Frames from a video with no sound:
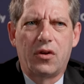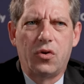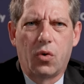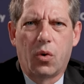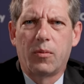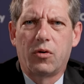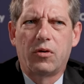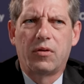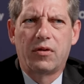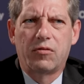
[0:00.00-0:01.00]

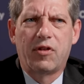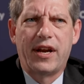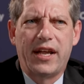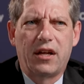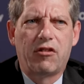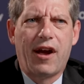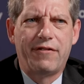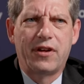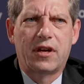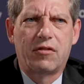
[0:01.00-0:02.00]
normal
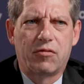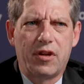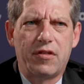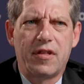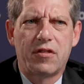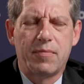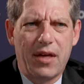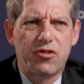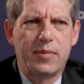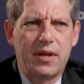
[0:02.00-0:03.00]
radiographic rhesus
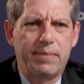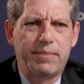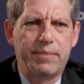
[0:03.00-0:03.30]
measurement.